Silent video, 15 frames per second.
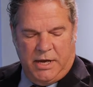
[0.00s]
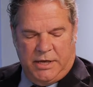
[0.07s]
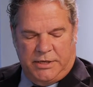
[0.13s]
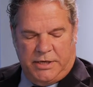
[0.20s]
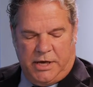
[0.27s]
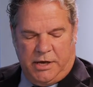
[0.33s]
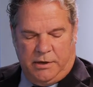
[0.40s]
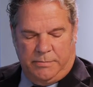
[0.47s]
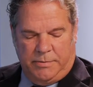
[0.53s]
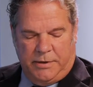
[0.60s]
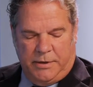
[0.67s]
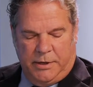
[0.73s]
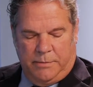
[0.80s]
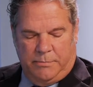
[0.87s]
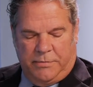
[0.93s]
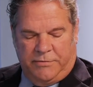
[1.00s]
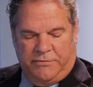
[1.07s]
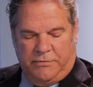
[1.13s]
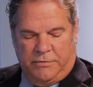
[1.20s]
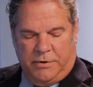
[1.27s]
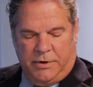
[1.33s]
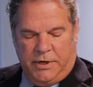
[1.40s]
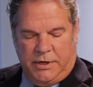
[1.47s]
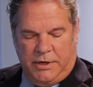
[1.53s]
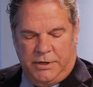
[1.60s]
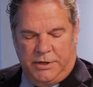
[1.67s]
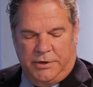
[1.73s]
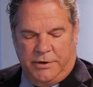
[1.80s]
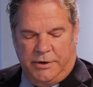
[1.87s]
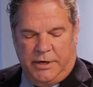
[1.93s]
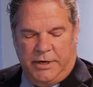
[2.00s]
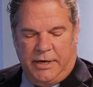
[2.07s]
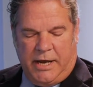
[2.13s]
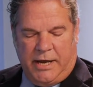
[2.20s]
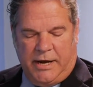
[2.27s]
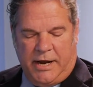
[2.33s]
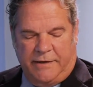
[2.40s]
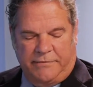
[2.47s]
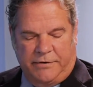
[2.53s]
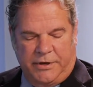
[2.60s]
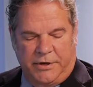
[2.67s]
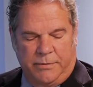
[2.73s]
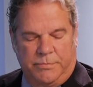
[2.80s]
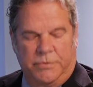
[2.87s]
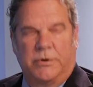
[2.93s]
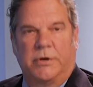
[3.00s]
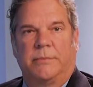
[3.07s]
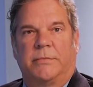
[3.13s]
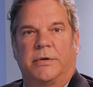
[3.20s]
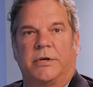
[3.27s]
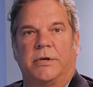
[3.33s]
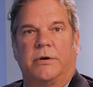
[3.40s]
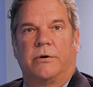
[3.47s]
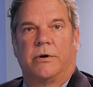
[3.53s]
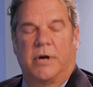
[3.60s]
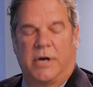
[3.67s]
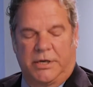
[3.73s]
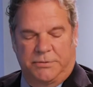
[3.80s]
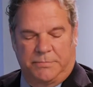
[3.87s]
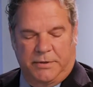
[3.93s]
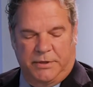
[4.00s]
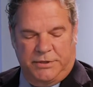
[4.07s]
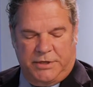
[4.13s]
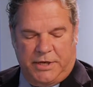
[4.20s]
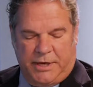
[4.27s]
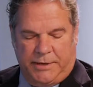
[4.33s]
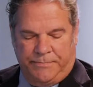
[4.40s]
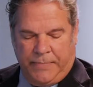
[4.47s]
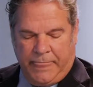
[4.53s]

to help before, during, and after their appointment or hospital stay.